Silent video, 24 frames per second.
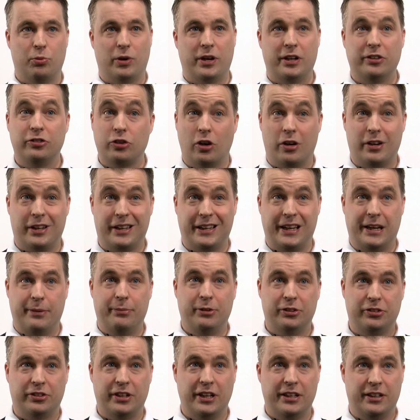When I started
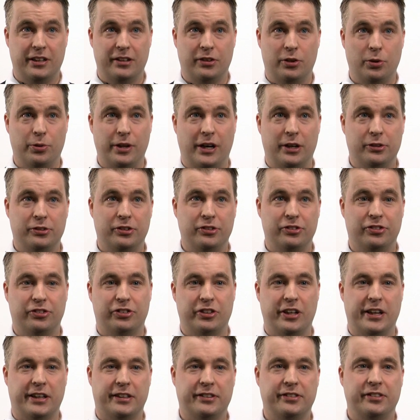Gamersgate in
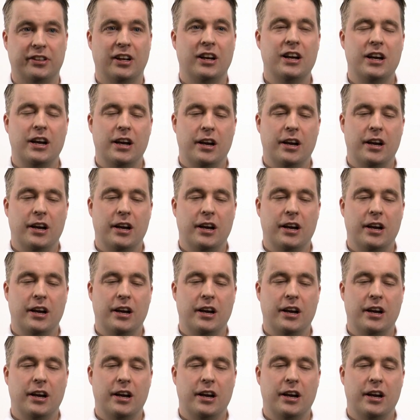2006,